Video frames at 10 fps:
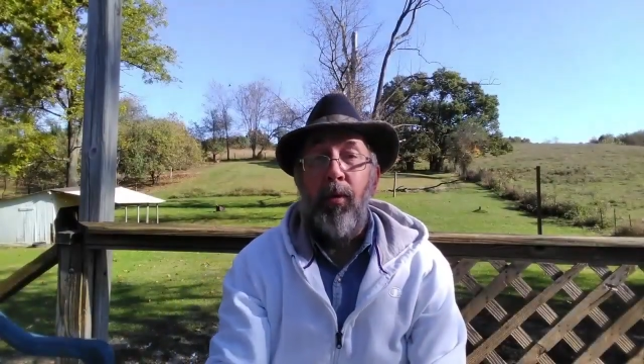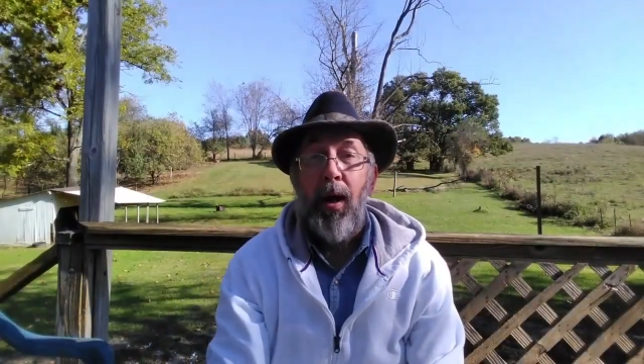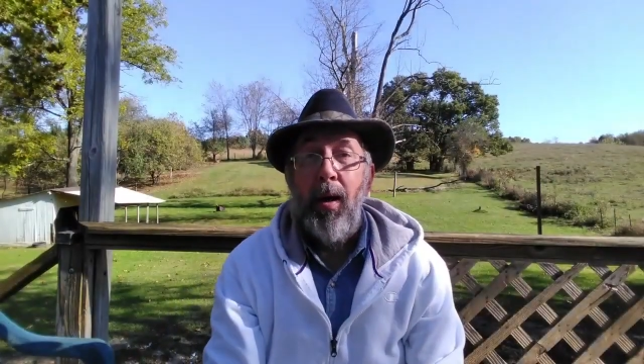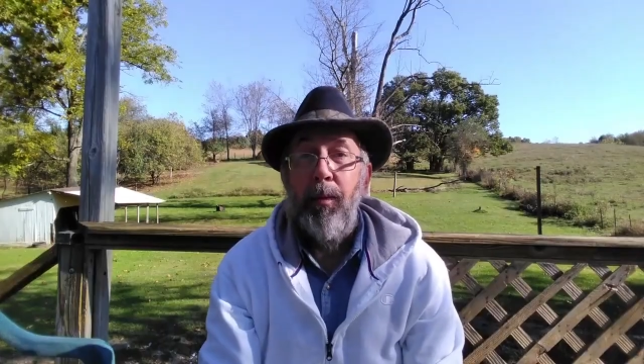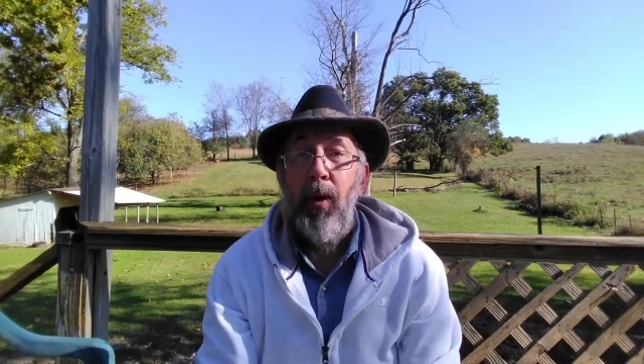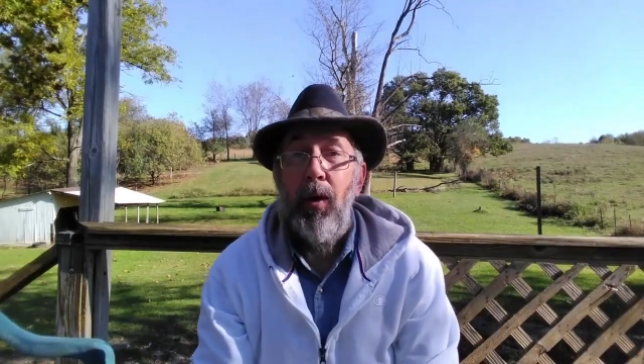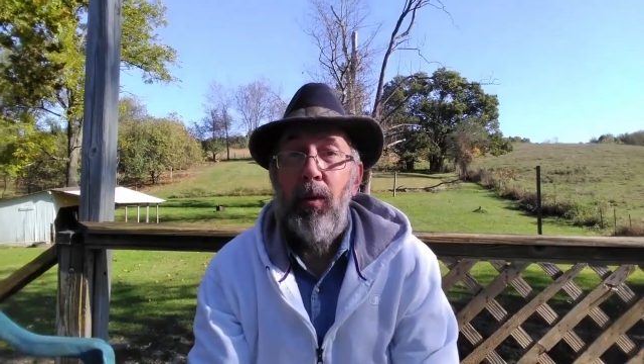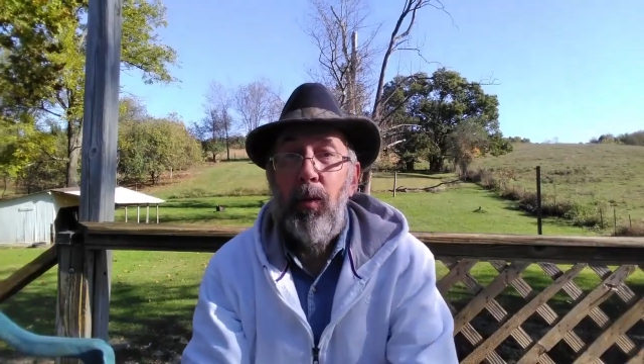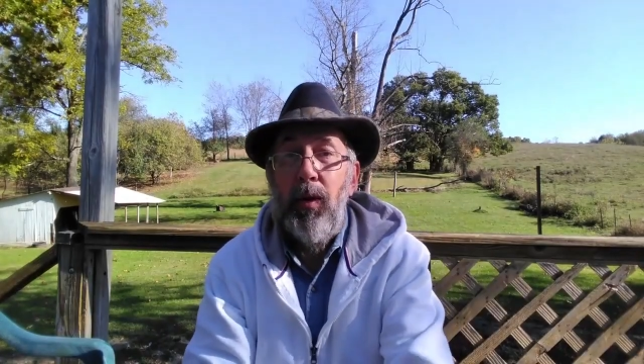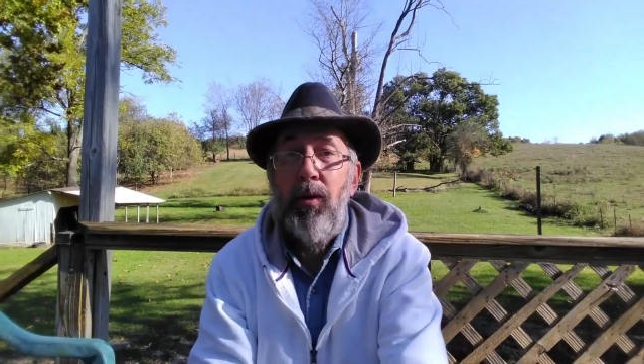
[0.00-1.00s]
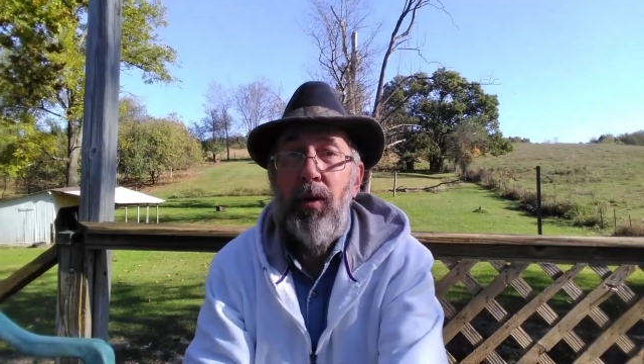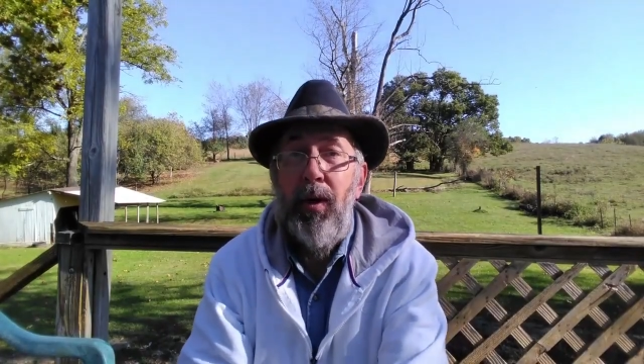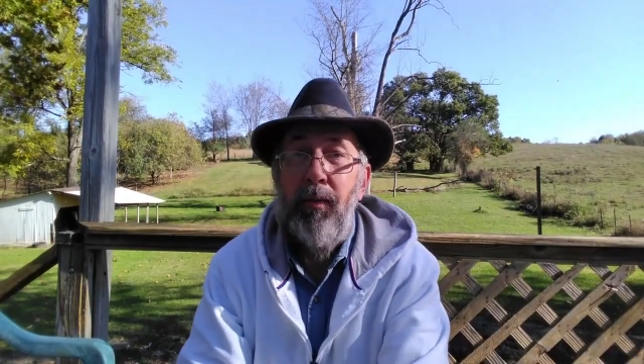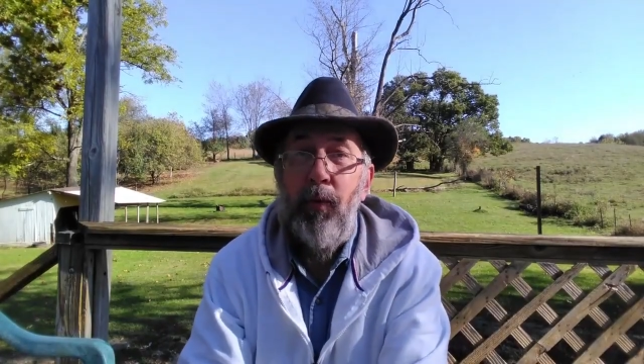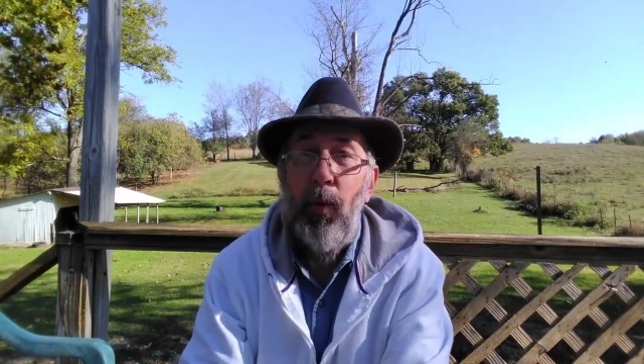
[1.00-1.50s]
stopped all at once. I
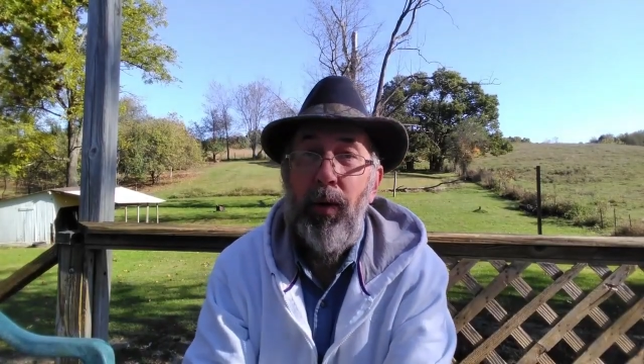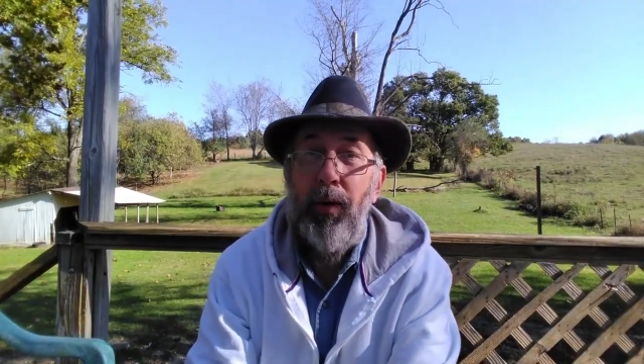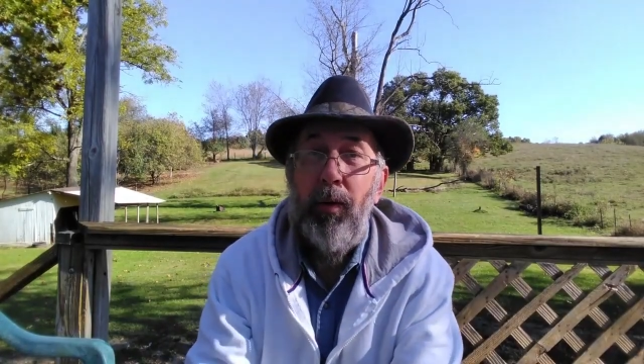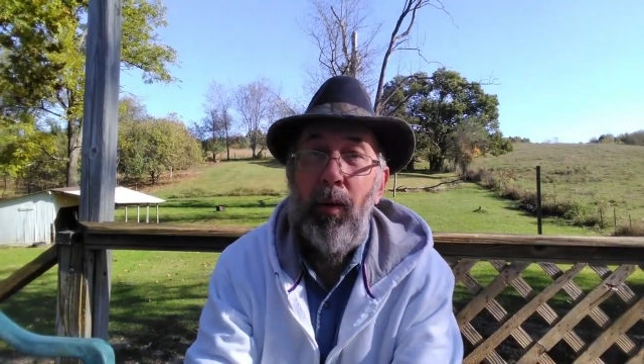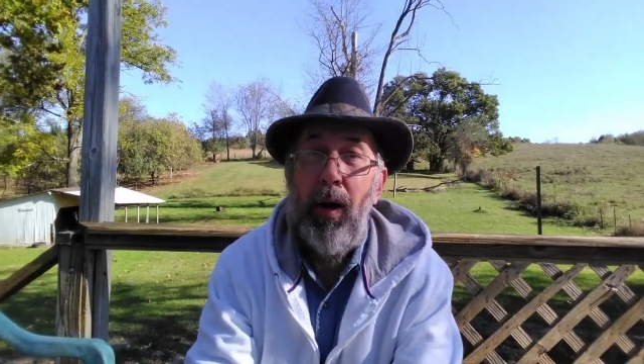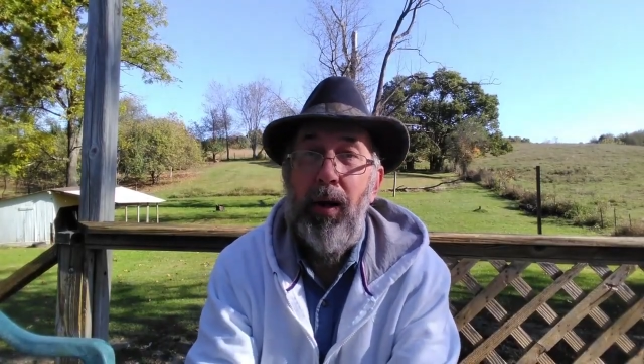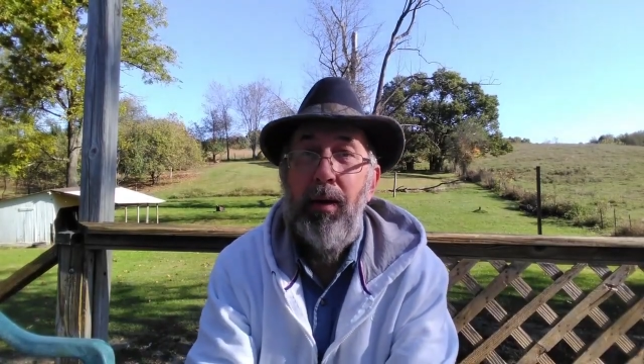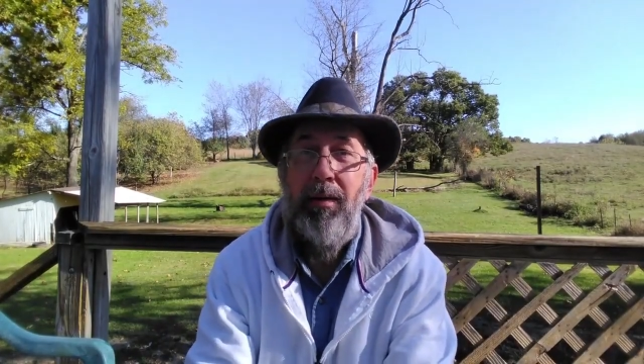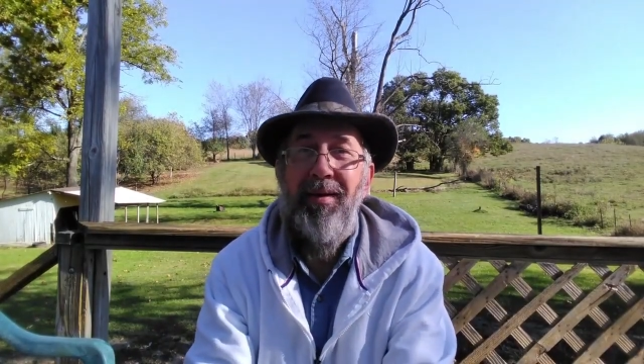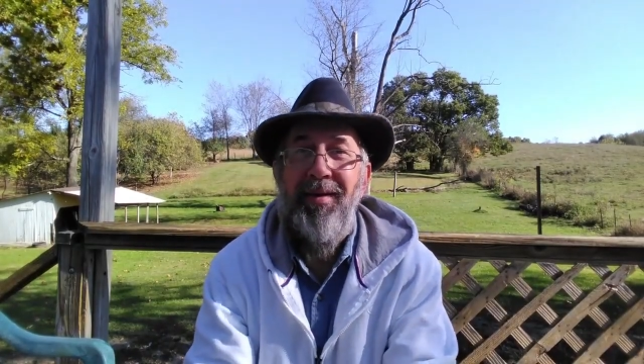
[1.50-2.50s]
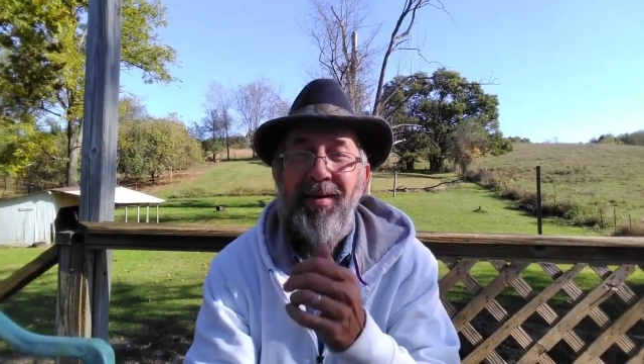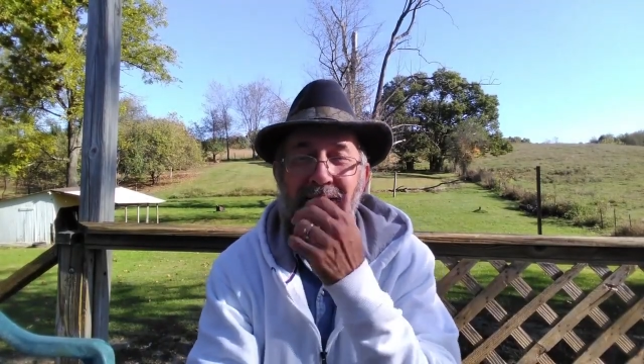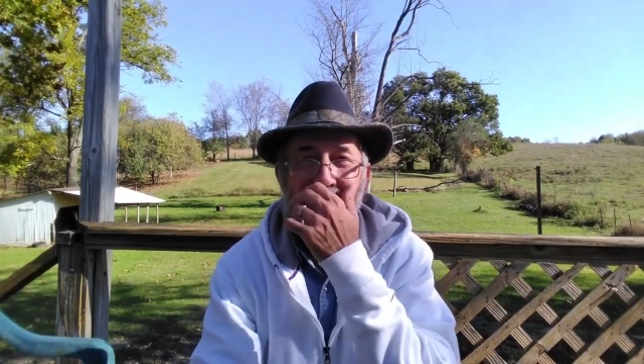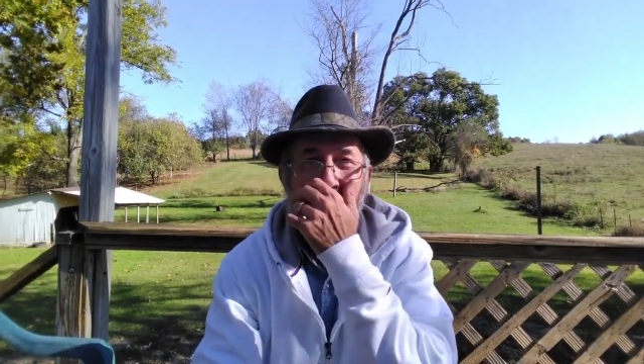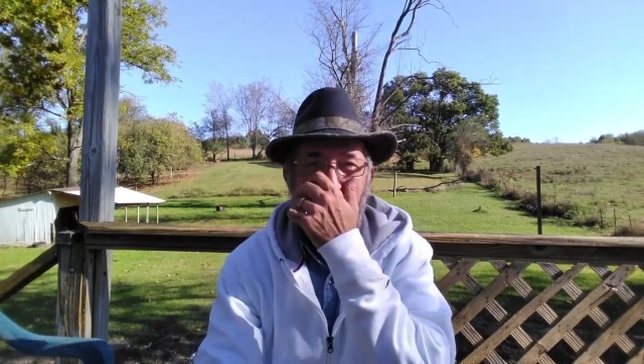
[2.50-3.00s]
have no idea why.
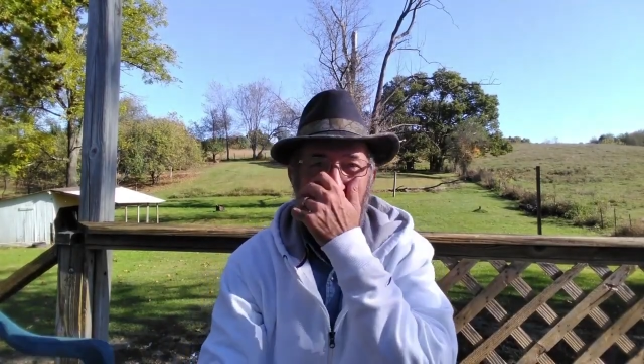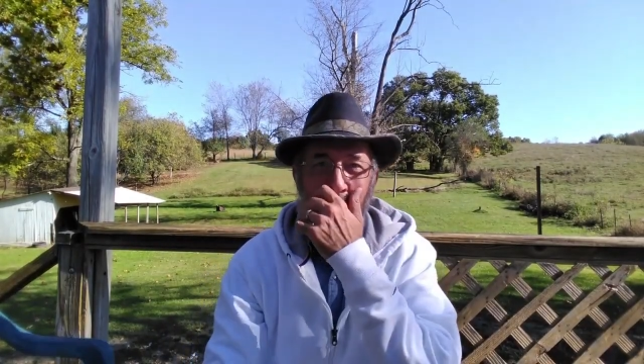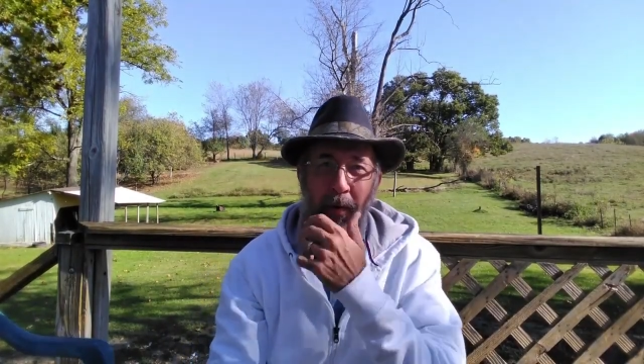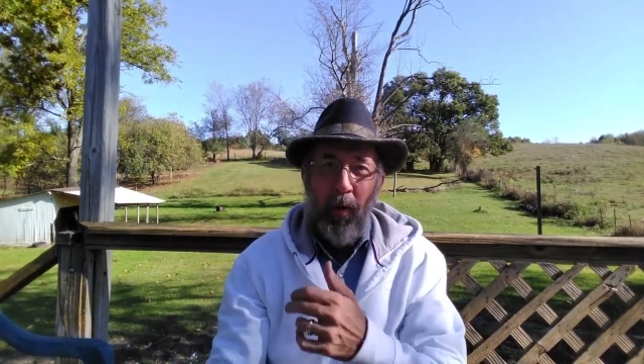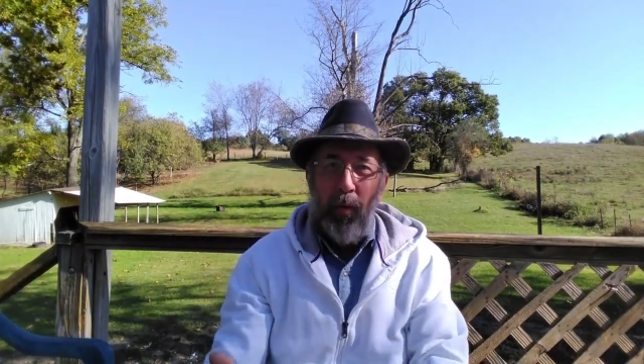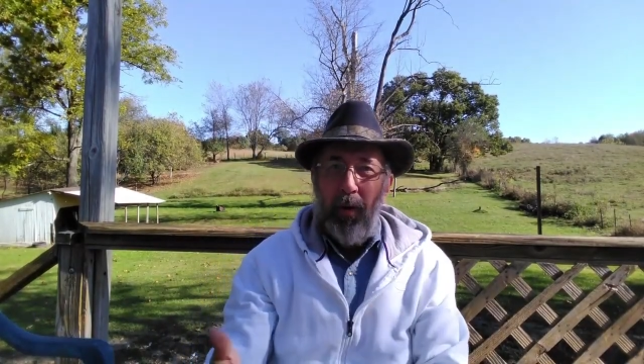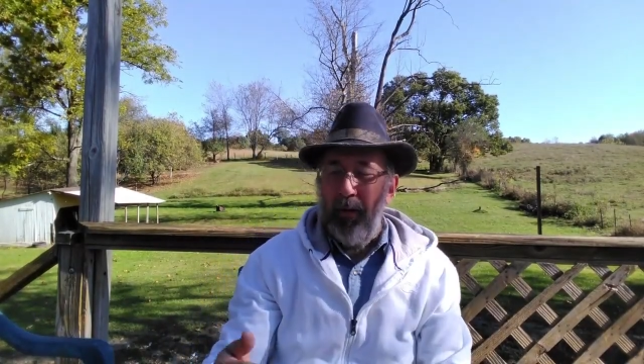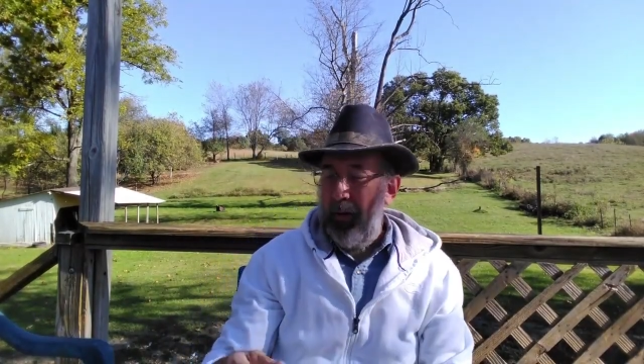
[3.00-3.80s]
Oh well.